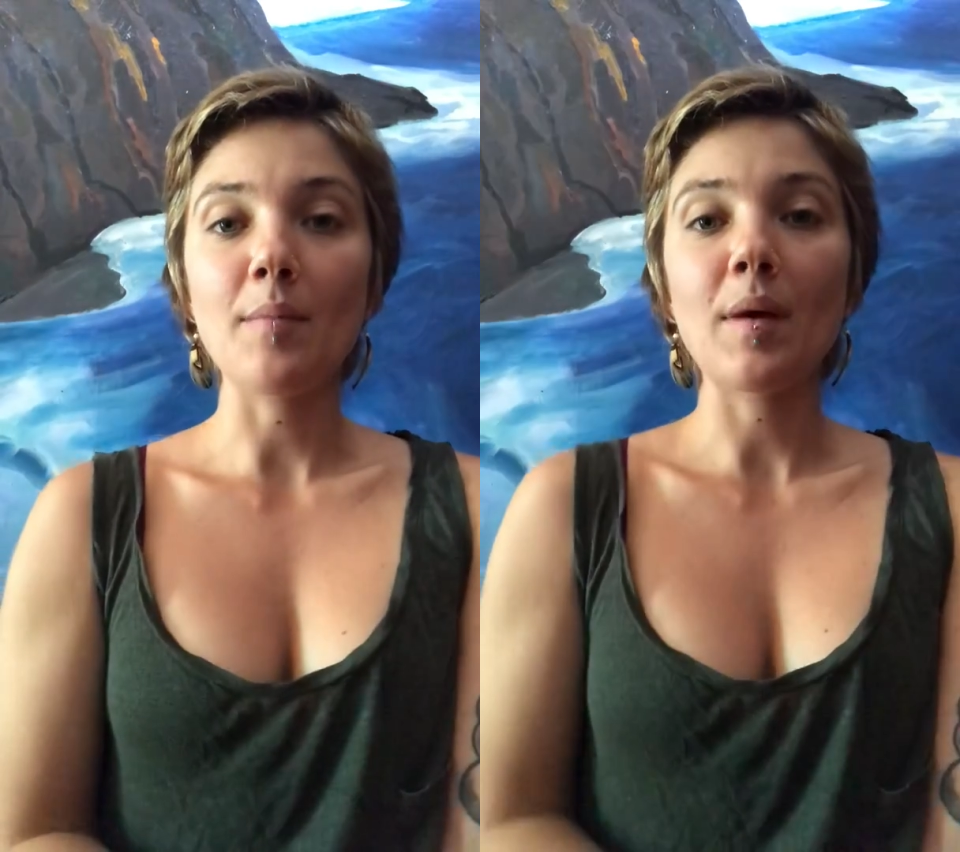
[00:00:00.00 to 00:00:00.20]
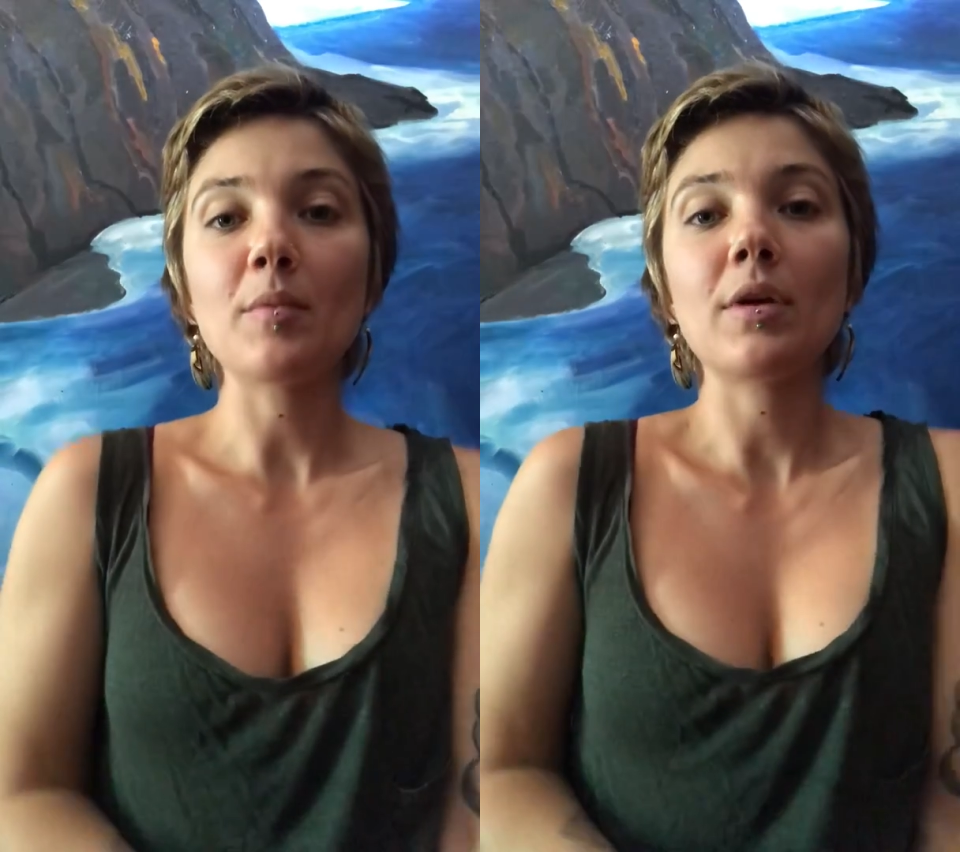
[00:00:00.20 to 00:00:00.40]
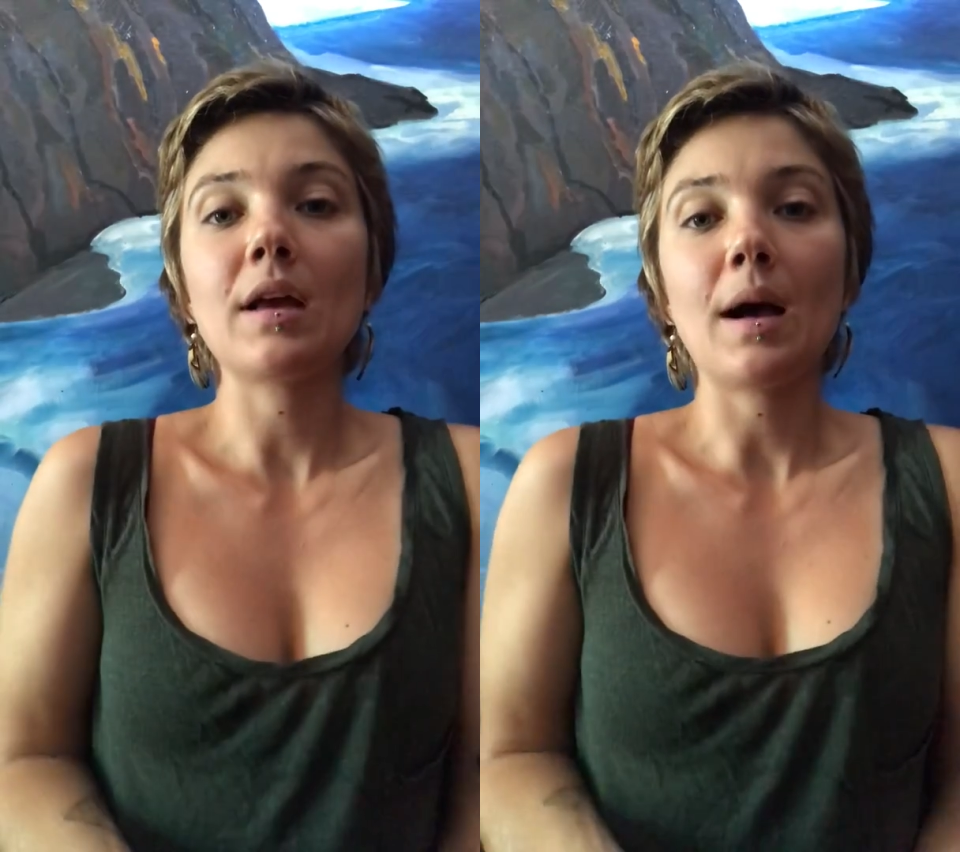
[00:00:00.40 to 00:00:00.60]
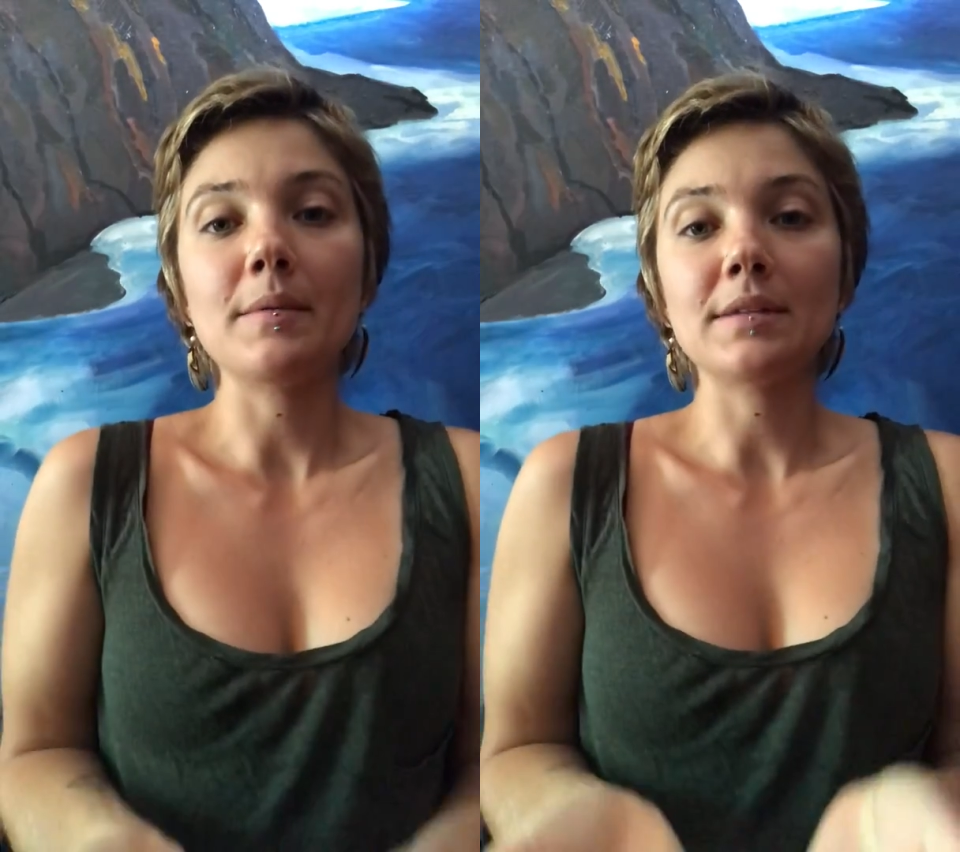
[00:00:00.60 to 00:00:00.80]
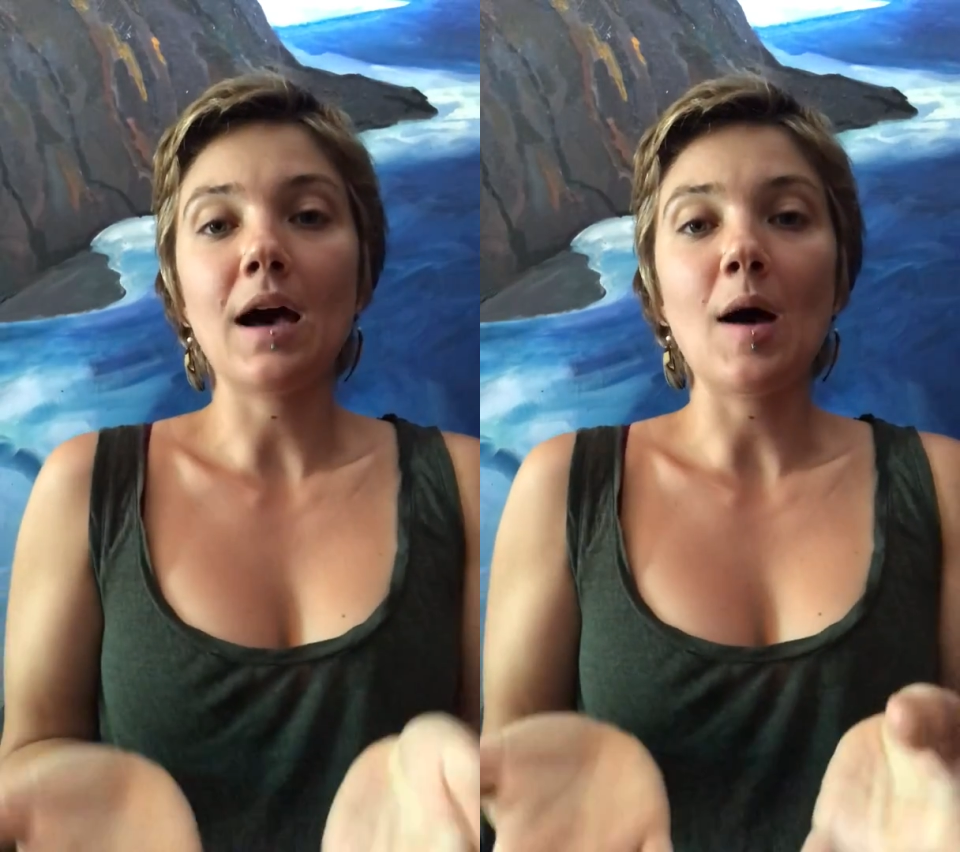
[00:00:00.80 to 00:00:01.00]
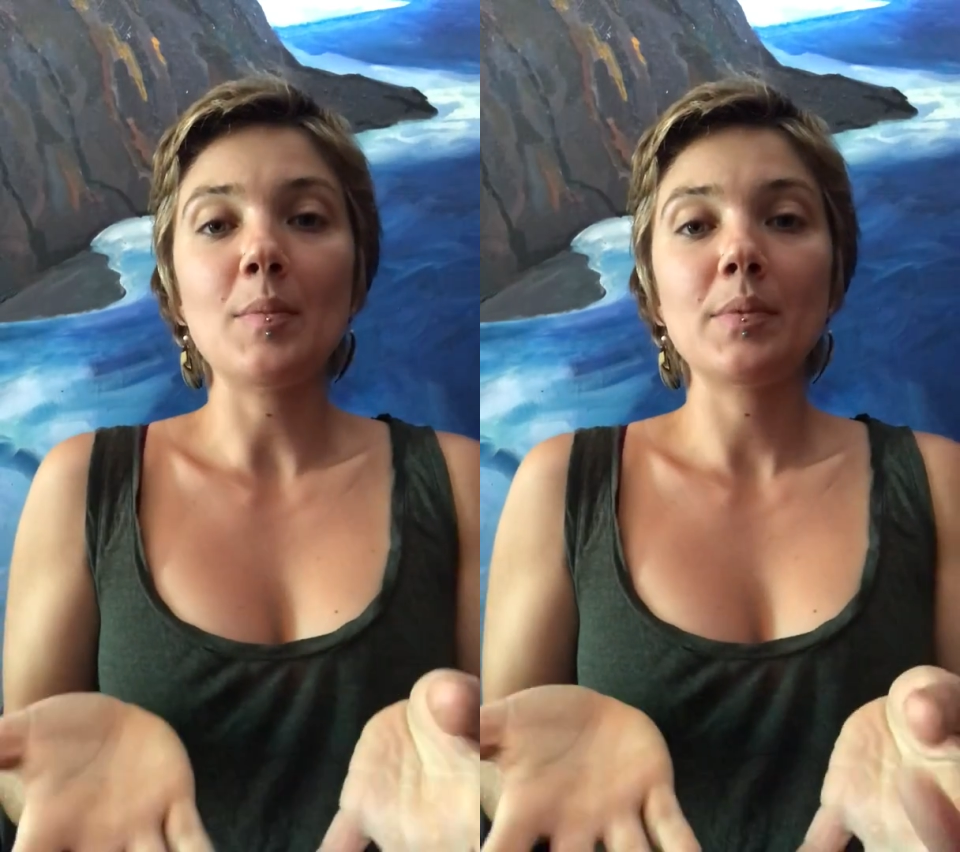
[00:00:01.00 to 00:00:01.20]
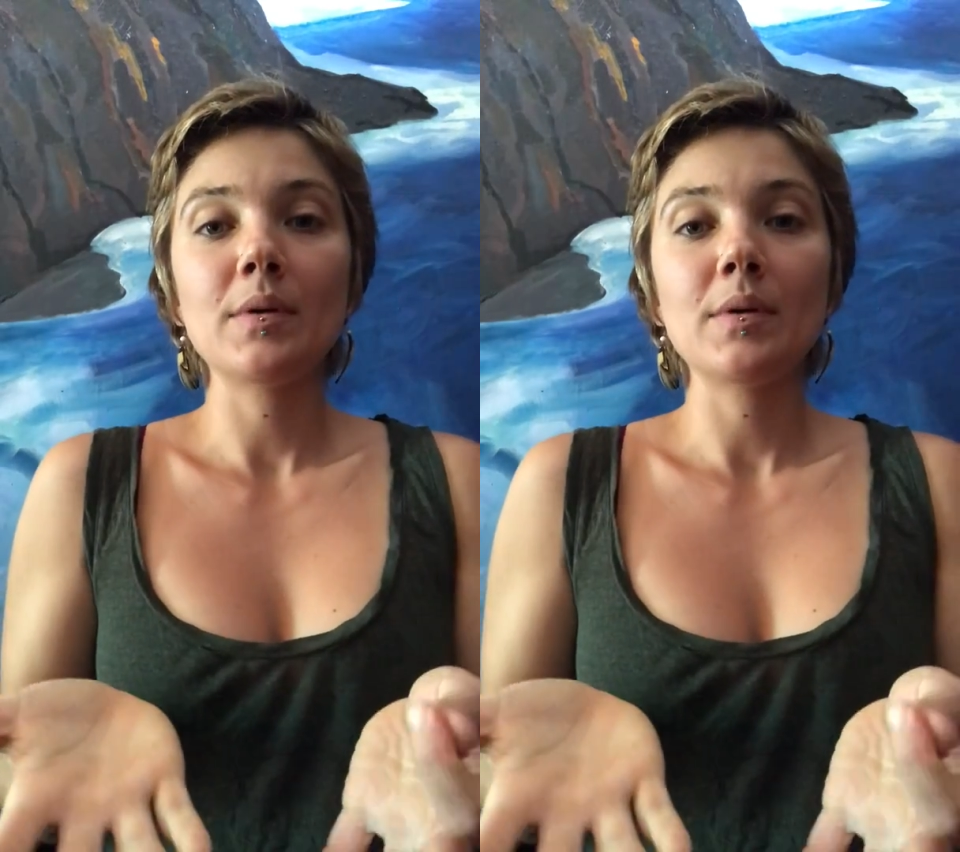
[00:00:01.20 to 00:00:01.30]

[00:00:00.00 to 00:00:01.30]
memory comes up,